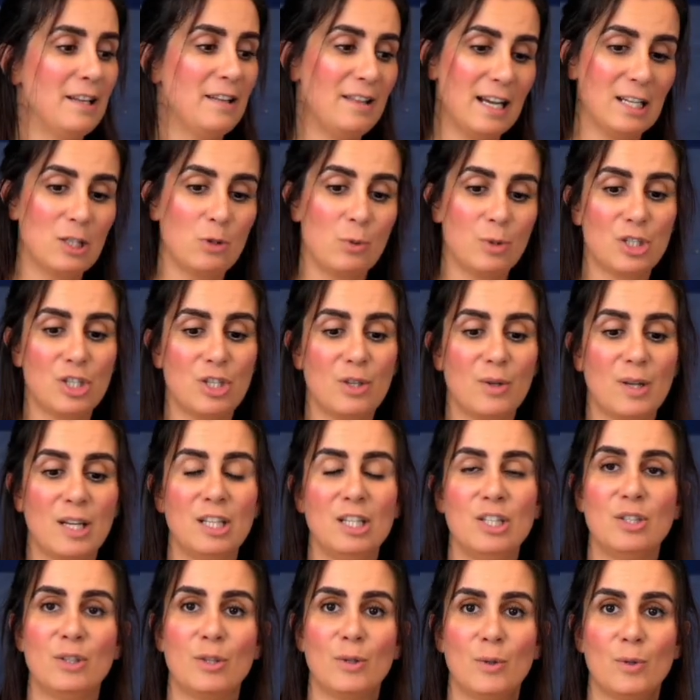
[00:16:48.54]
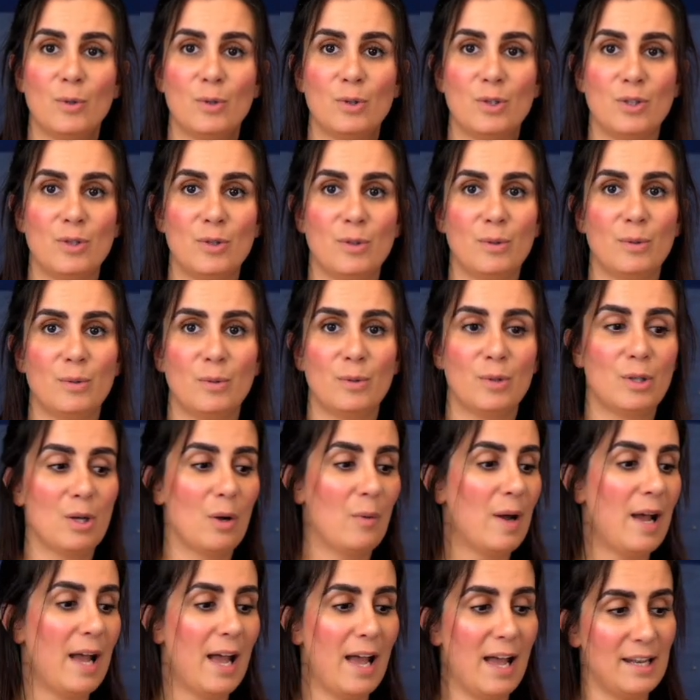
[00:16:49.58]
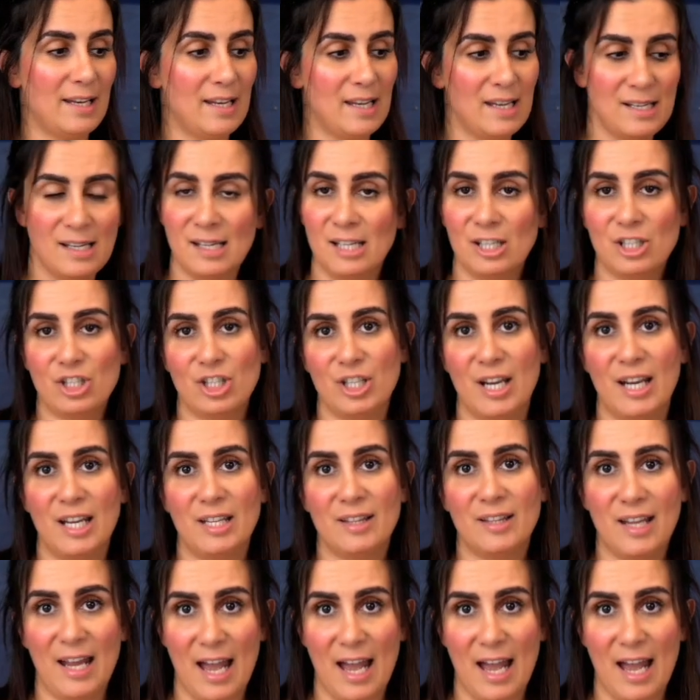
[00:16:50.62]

that's what you can do to go ahead and initiate the